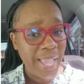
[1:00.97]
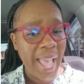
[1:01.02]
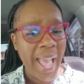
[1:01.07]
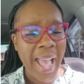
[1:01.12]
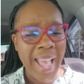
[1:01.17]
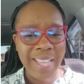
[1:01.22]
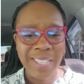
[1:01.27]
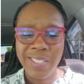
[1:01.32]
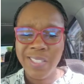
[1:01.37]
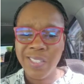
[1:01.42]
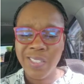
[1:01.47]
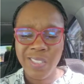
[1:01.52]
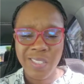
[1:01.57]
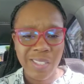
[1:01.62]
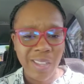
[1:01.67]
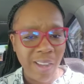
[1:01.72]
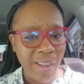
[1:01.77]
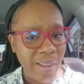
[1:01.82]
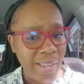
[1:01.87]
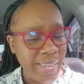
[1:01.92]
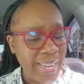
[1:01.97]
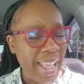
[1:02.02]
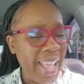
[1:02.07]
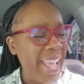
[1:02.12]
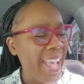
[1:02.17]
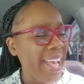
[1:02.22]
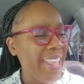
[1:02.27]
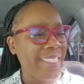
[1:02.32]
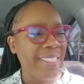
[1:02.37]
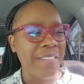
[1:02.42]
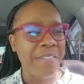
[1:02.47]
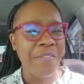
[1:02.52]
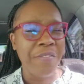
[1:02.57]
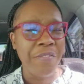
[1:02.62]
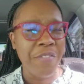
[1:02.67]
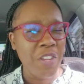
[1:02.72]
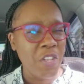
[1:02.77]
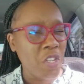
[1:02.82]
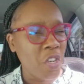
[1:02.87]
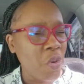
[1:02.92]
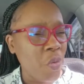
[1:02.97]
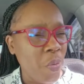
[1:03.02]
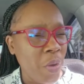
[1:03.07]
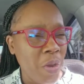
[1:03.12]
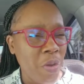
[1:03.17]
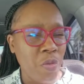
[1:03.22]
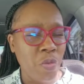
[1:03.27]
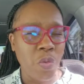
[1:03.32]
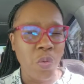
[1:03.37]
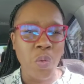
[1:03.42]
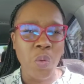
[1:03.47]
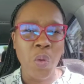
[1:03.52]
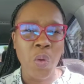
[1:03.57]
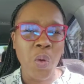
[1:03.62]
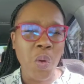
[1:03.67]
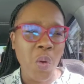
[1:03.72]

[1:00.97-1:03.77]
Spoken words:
I saw it. I had the vision where it would